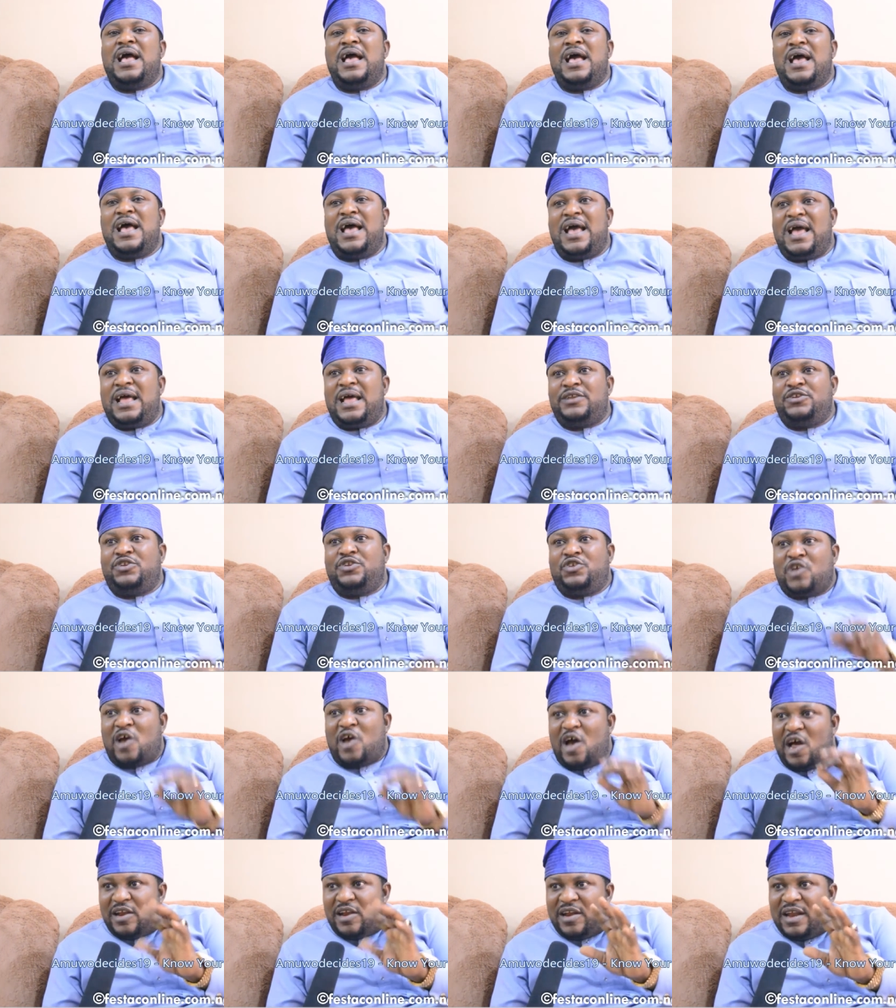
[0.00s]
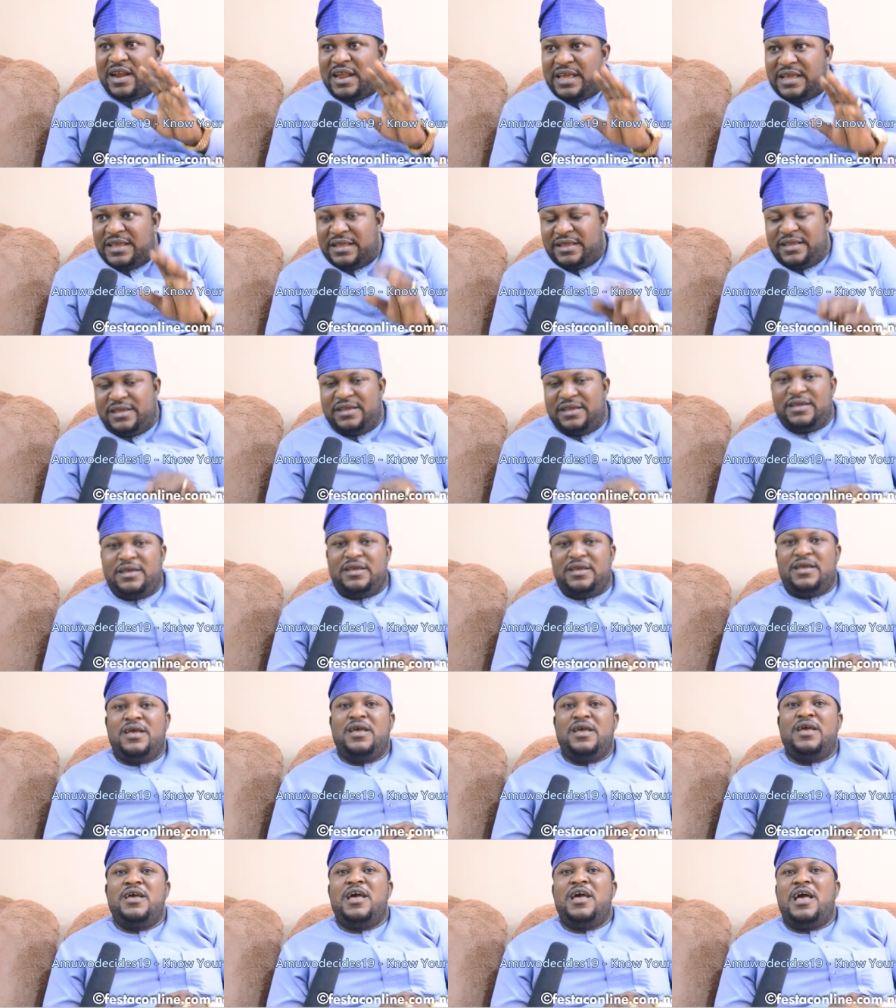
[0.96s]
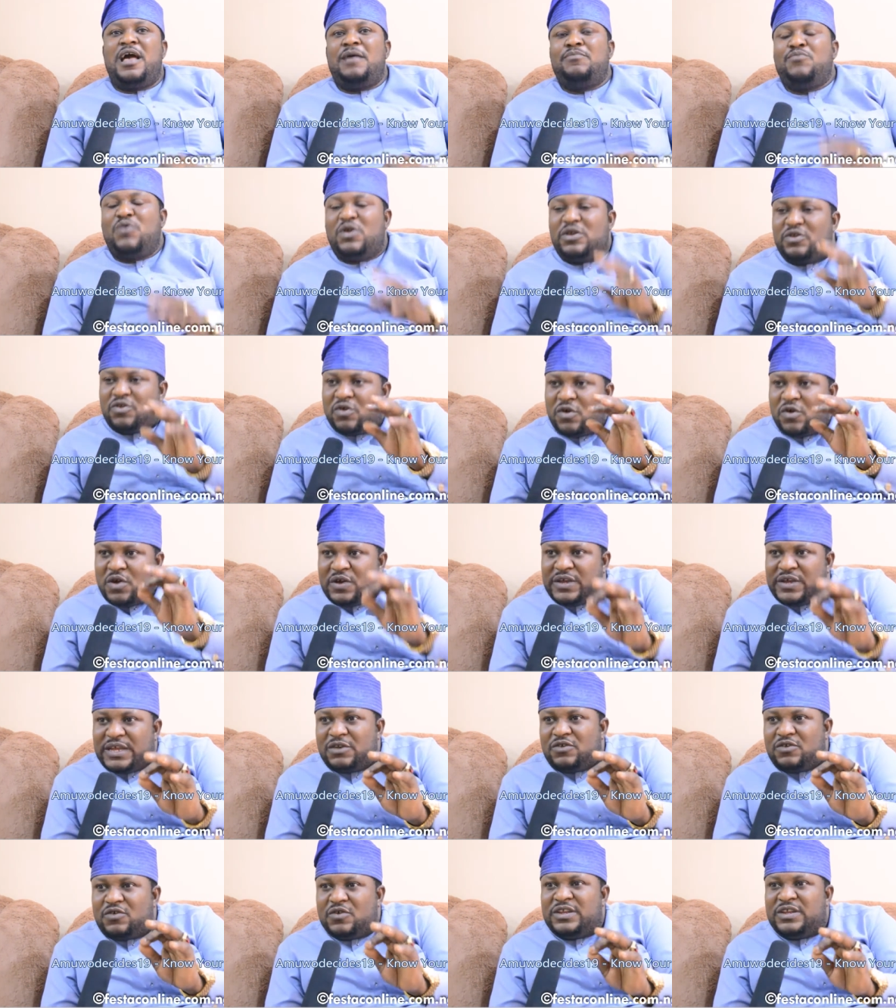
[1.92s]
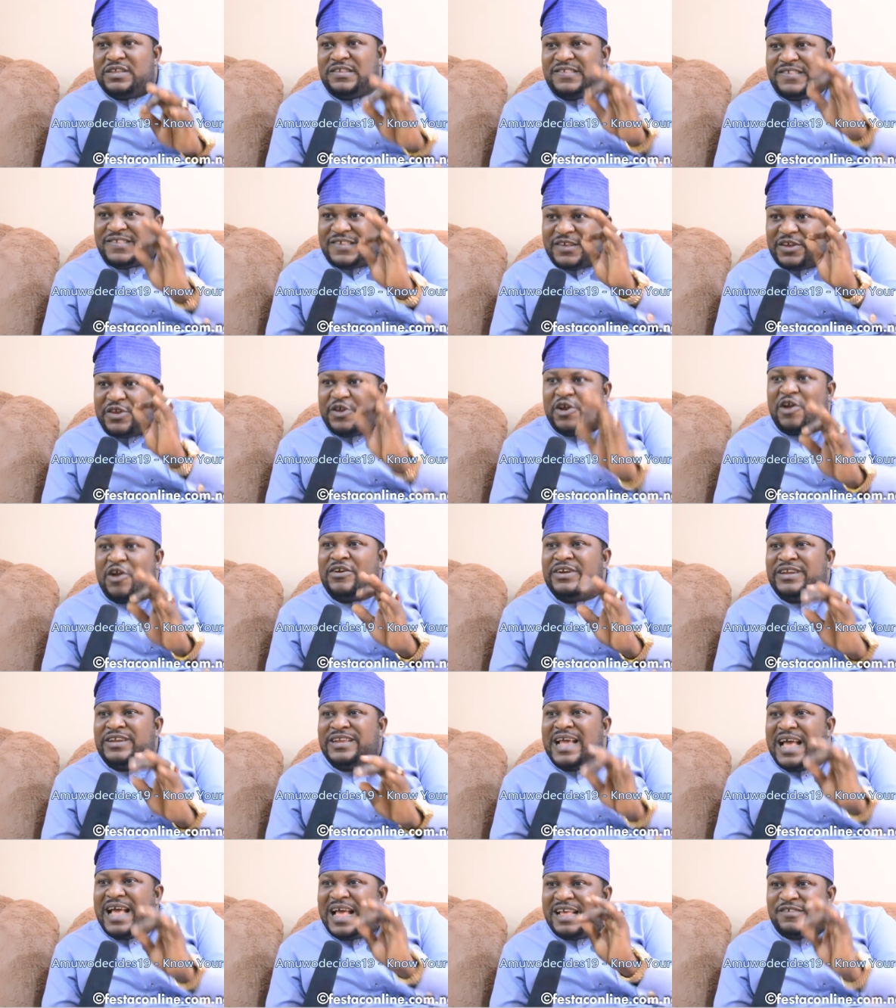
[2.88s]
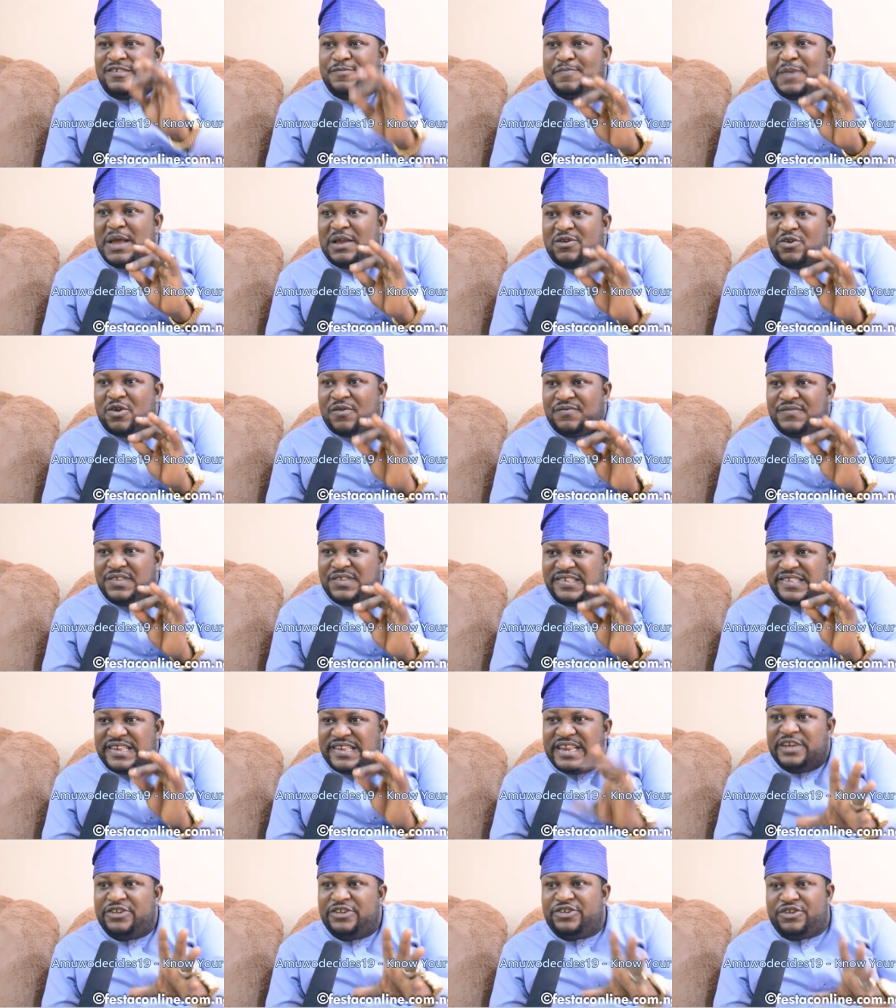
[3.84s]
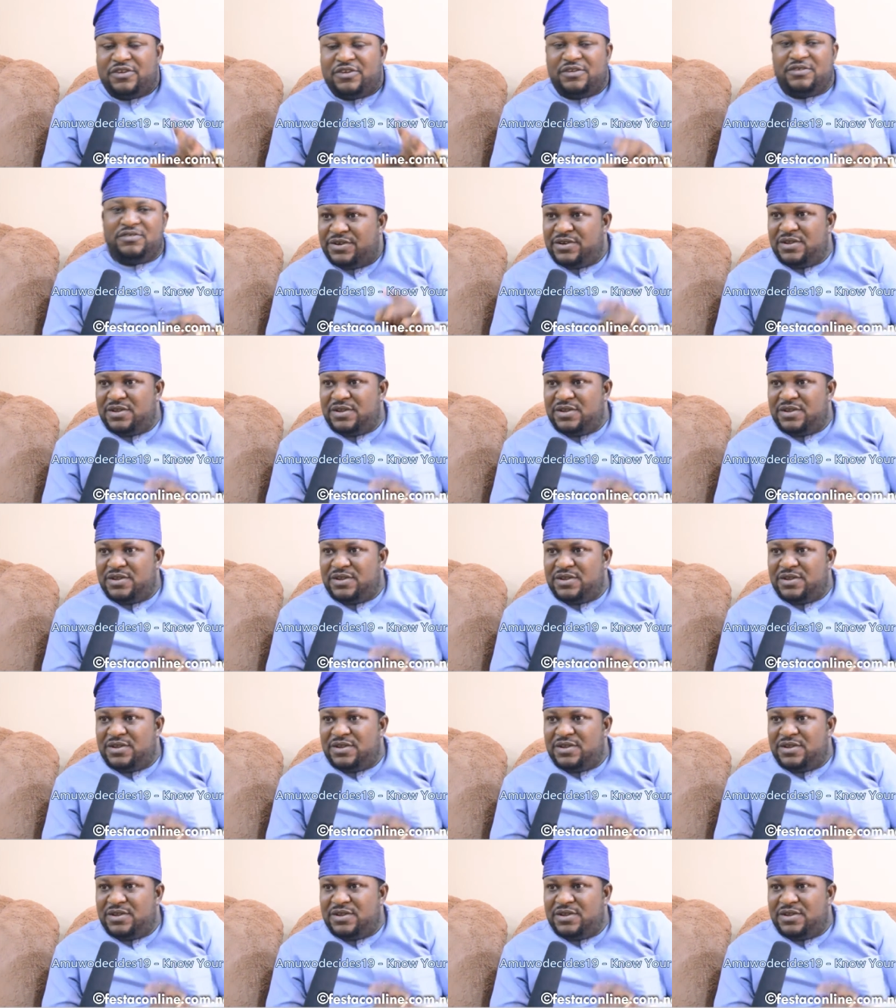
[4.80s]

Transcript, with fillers: And thirdly, I'm going to look into the security aspect of this nation